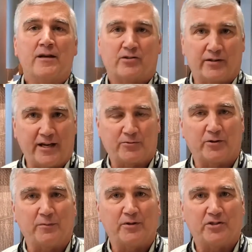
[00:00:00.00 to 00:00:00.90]
So that's where
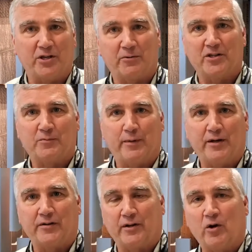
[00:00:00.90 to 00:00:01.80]
the machinery is
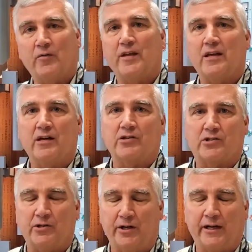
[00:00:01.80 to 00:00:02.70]
built. And over the years,
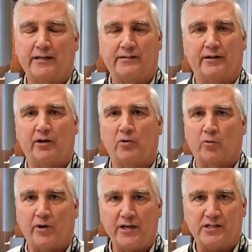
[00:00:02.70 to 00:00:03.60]
Kundig has done a
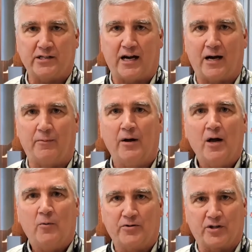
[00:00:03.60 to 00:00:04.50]
great job
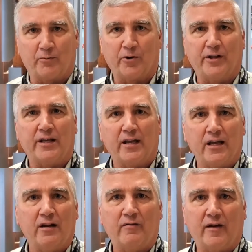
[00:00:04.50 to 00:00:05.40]
with some really
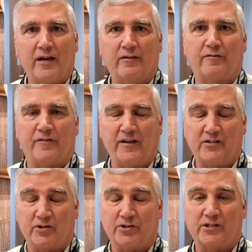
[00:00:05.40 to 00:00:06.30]
innovative
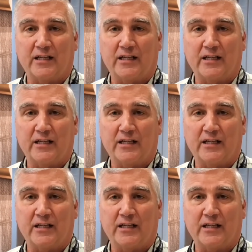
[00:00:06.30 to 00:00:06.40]
features